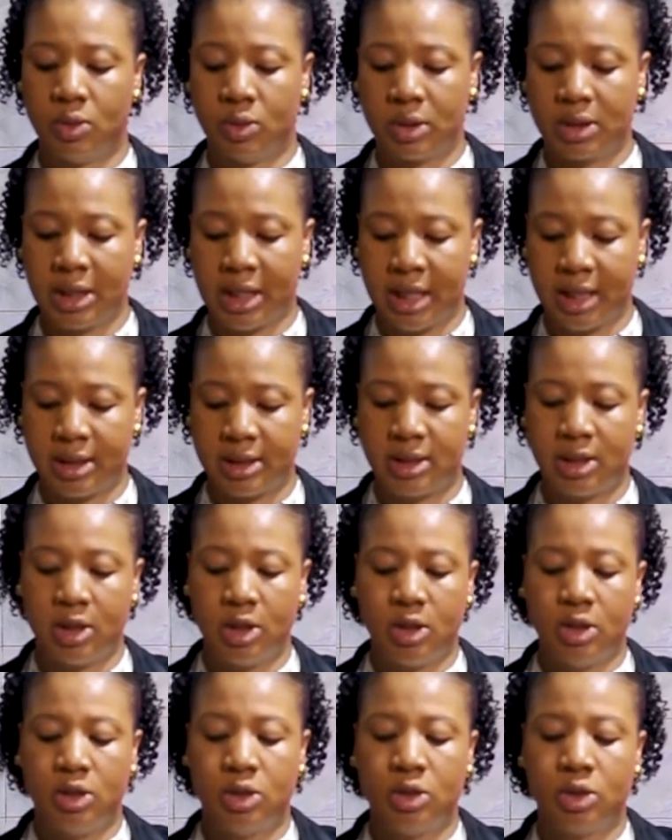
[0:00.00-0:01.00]
tight.
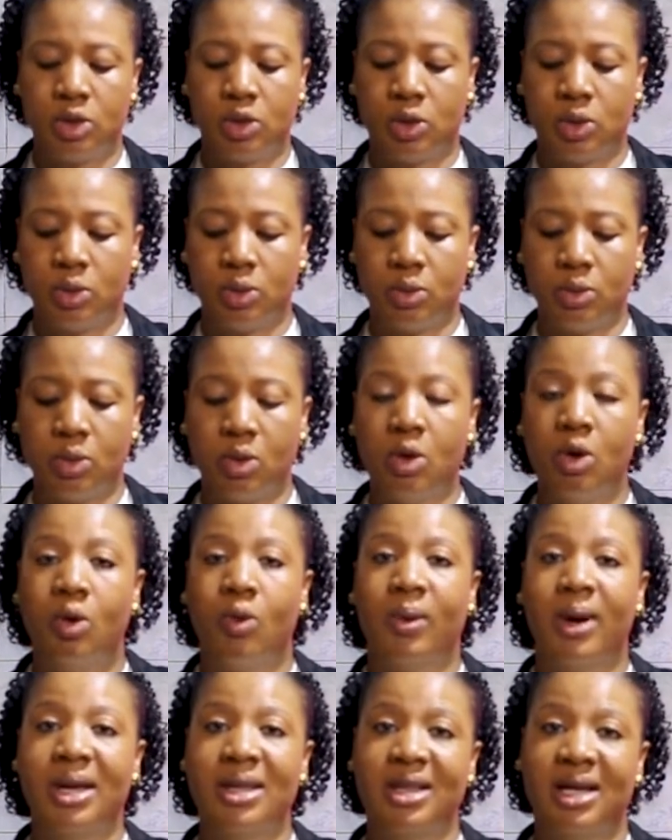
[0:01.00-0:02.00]
So
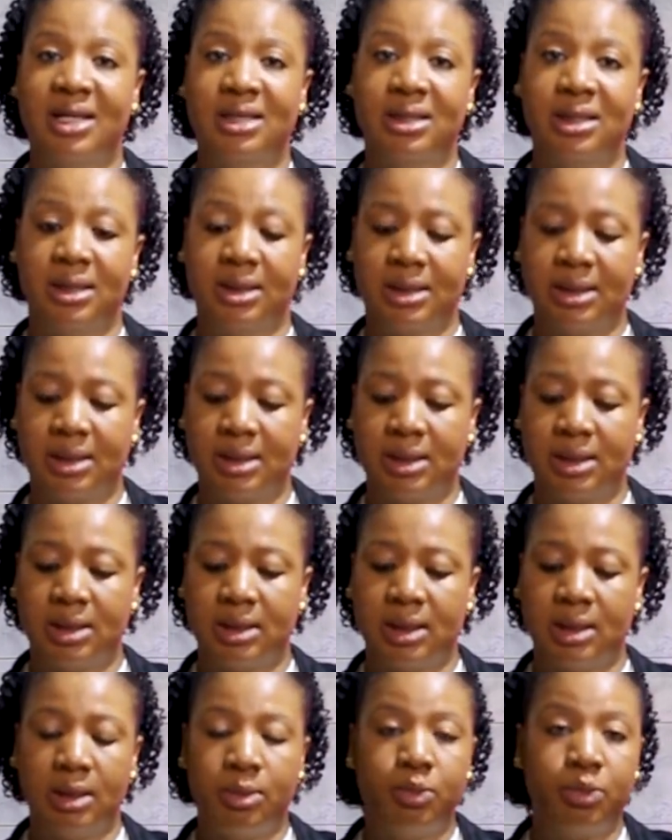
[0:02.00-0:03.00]
while that is
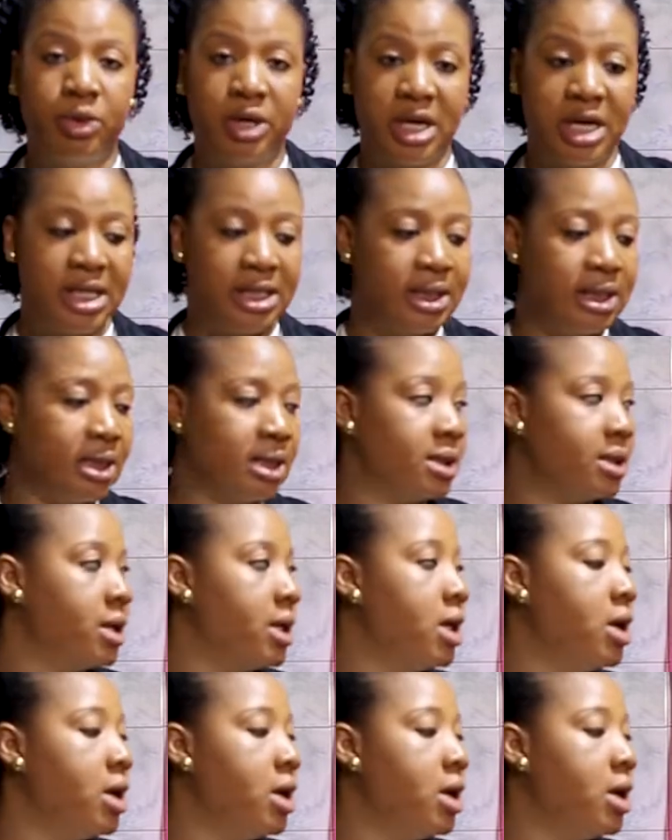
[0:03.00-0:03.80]
preheating,